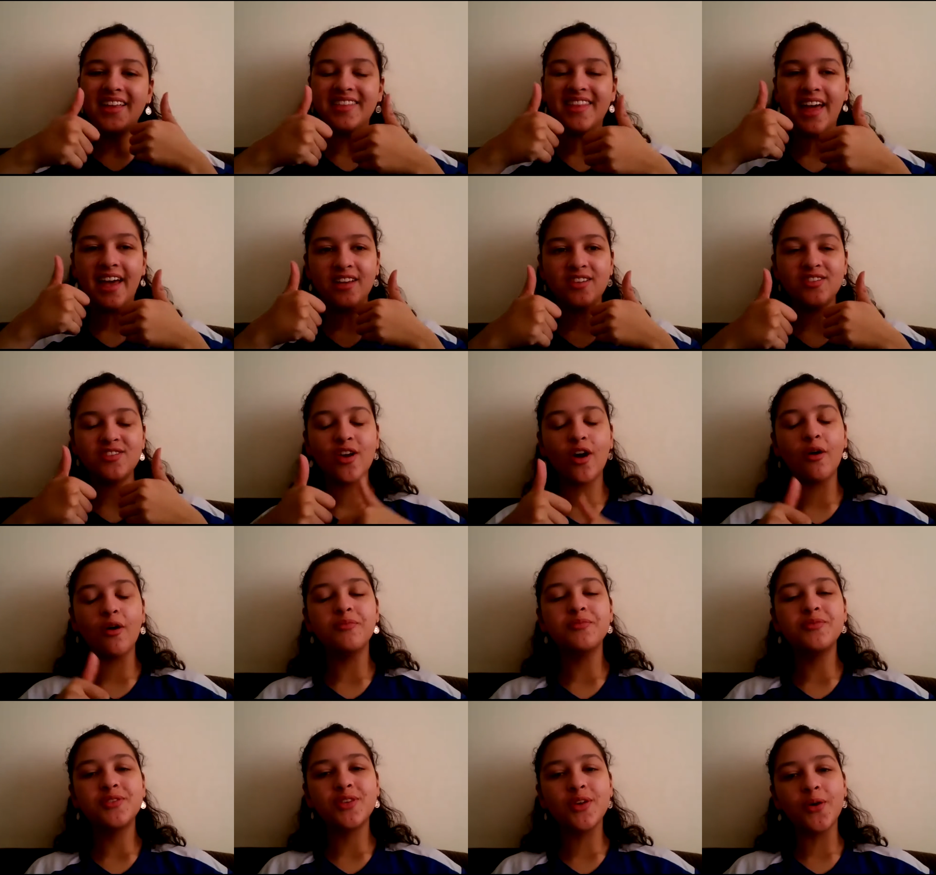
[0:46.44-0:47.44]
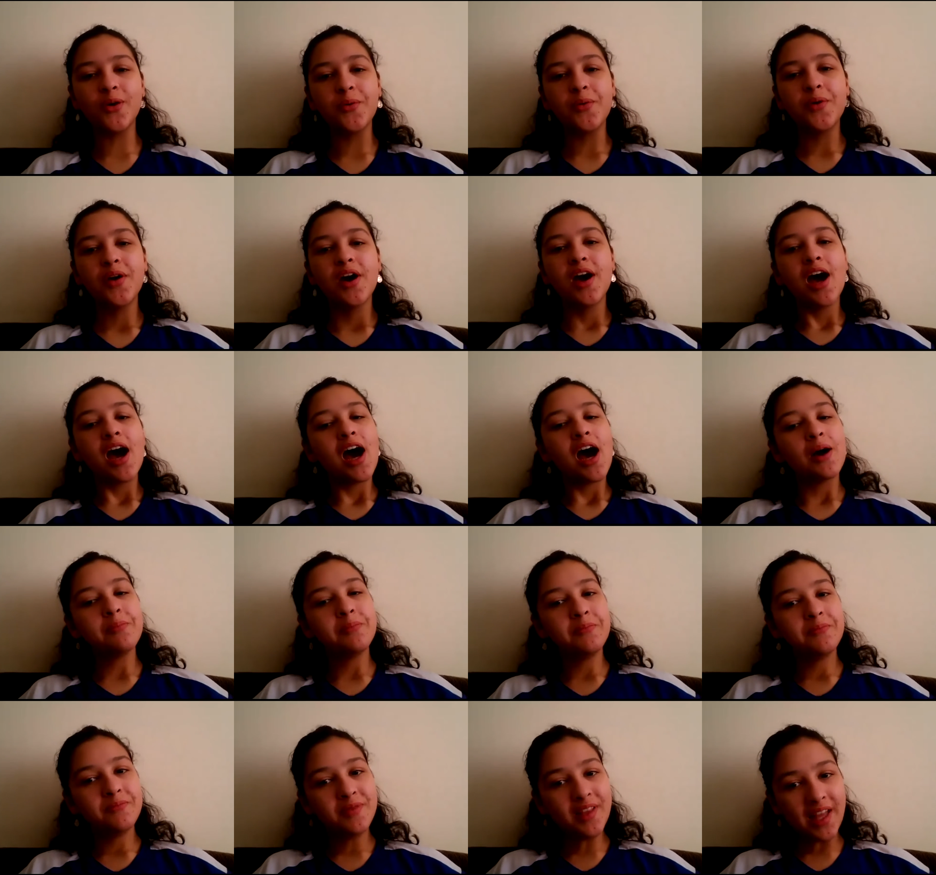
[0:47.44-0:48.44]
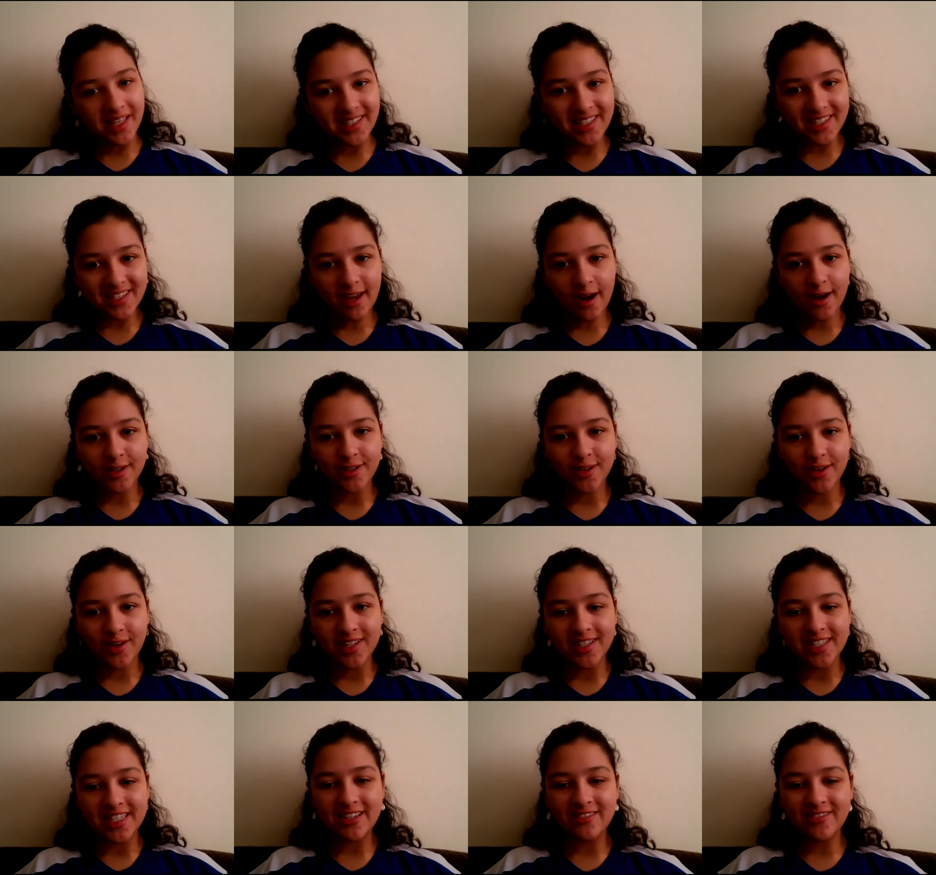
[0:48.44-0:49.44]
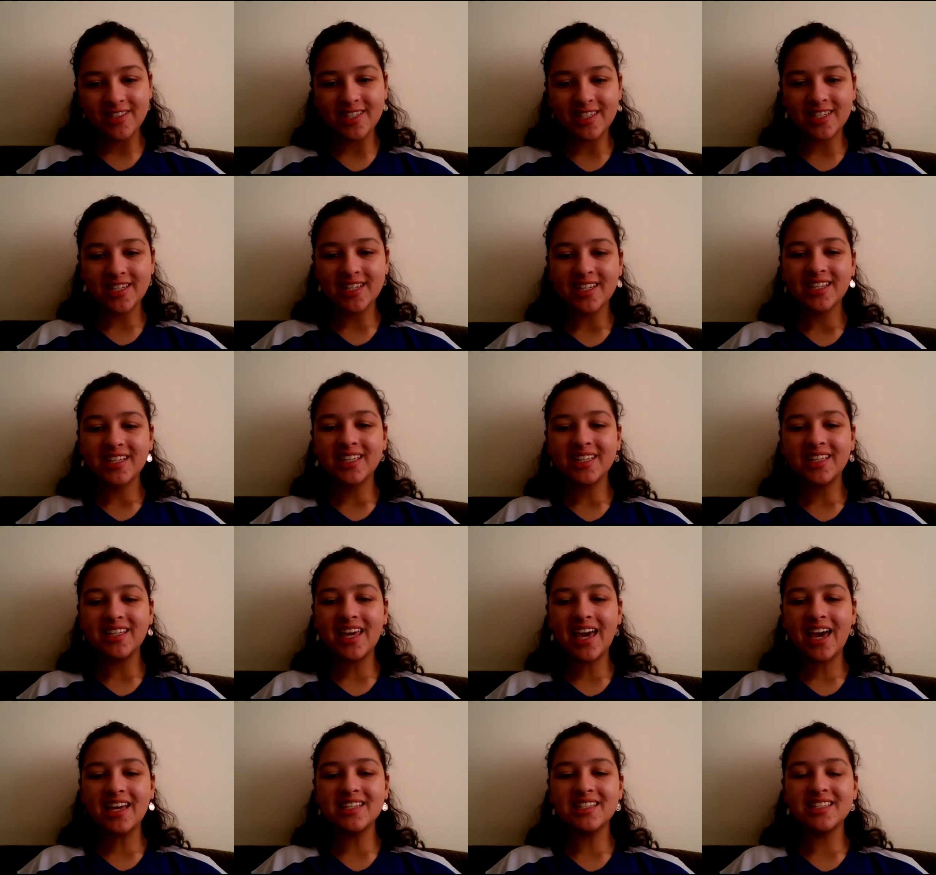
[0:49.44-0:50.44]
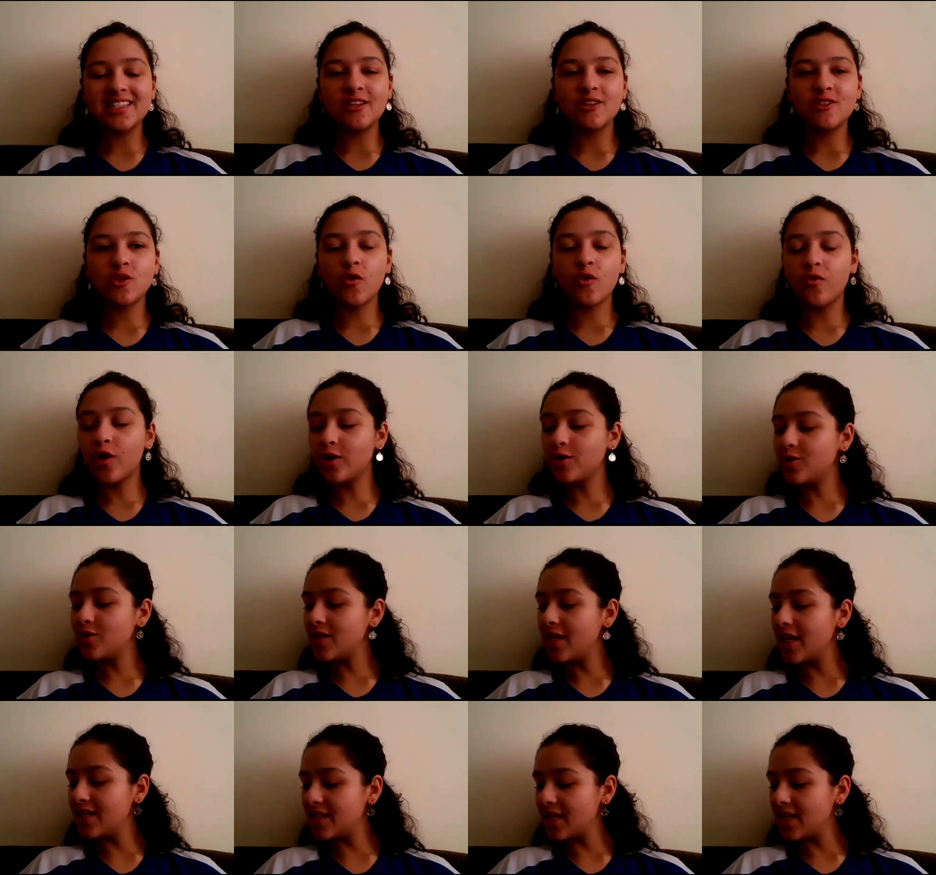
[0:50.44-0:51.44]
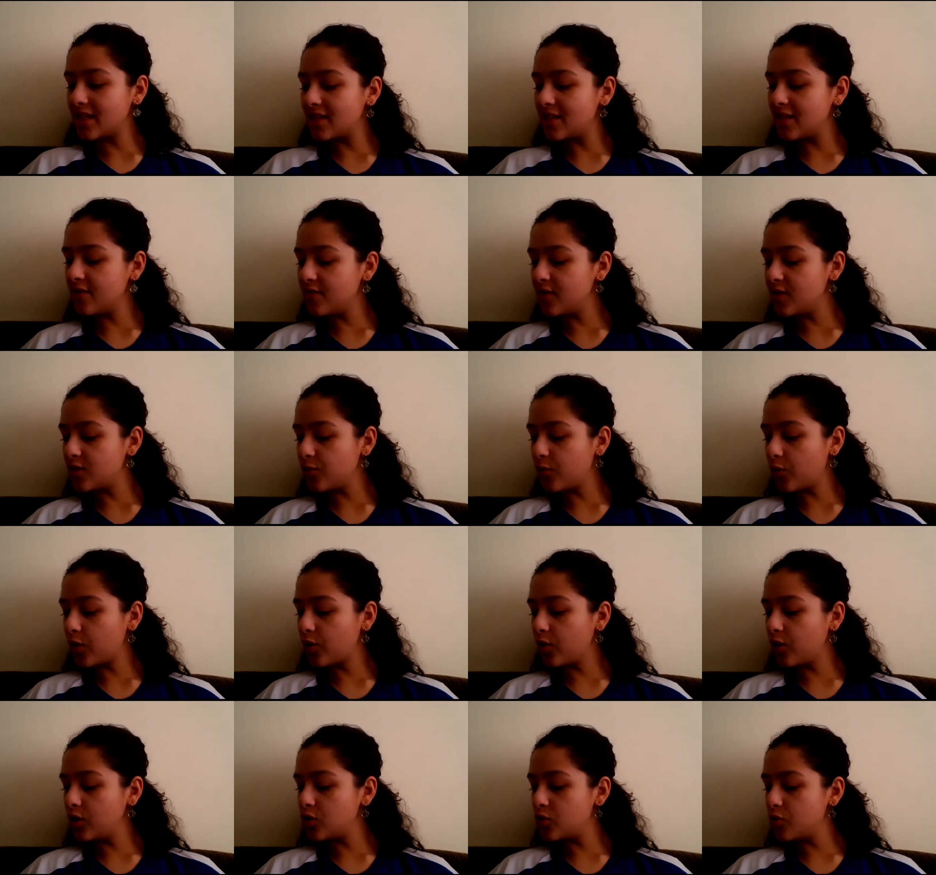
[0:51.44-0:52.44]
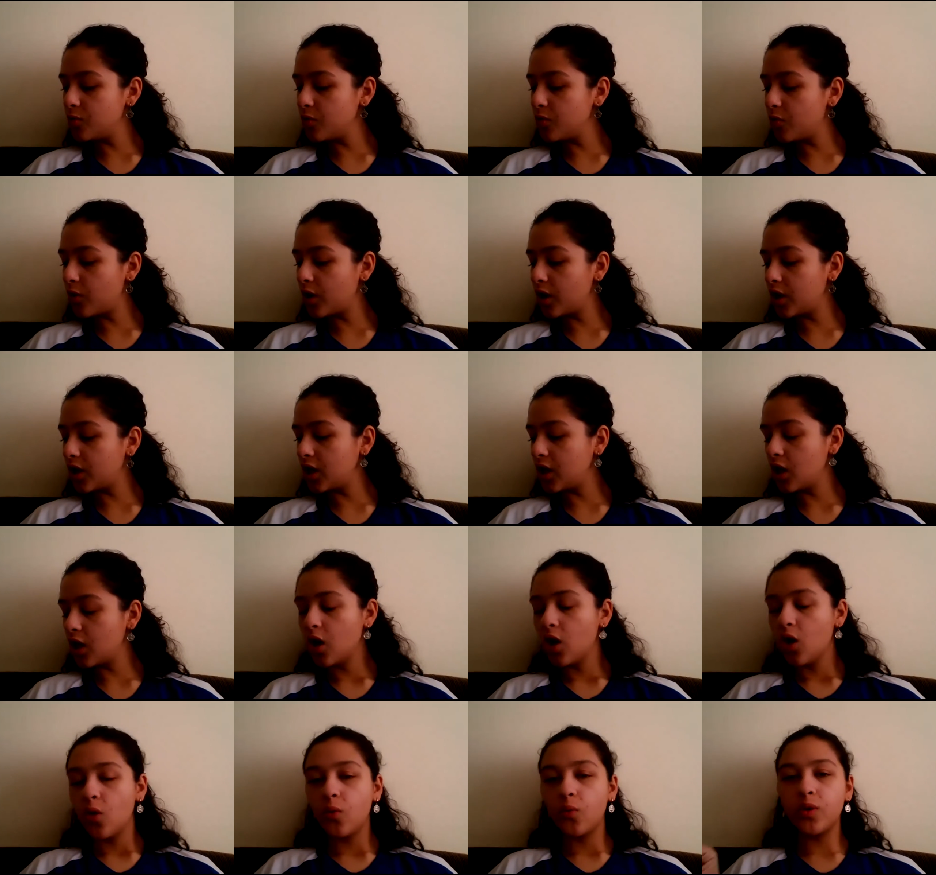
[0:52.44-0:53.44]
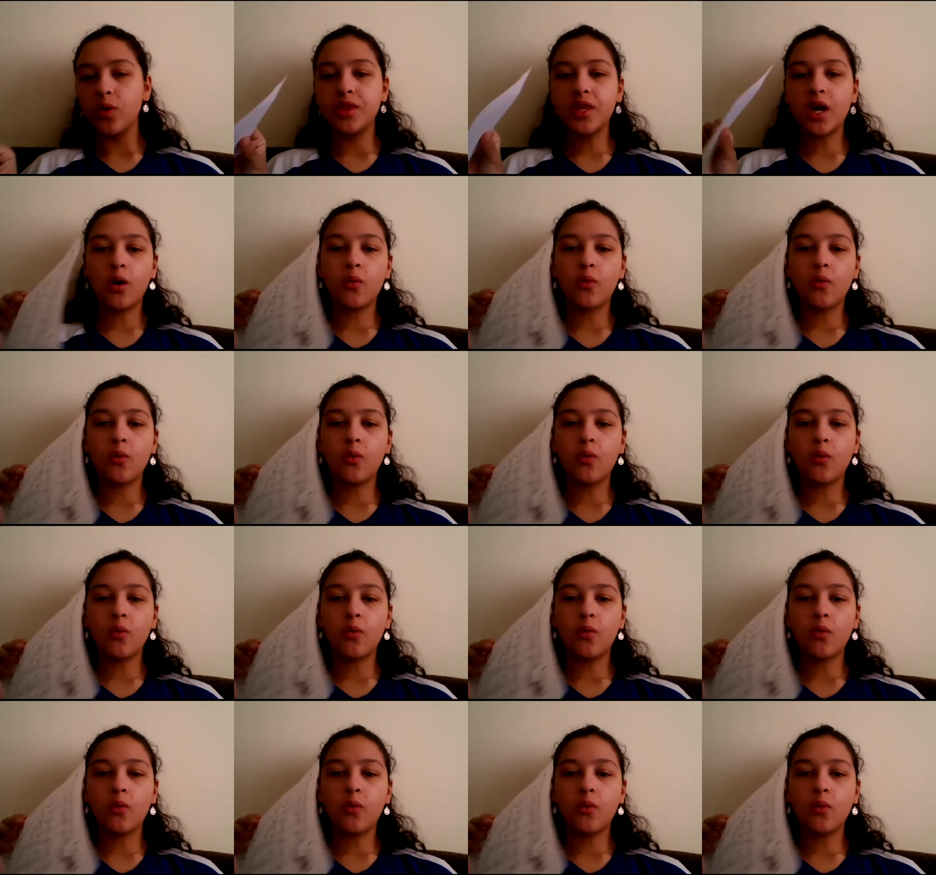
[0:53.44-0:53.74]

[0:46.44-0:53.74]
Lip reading: Nice job. So let's start our activity. Yes, so for today's activity, we're going to be working with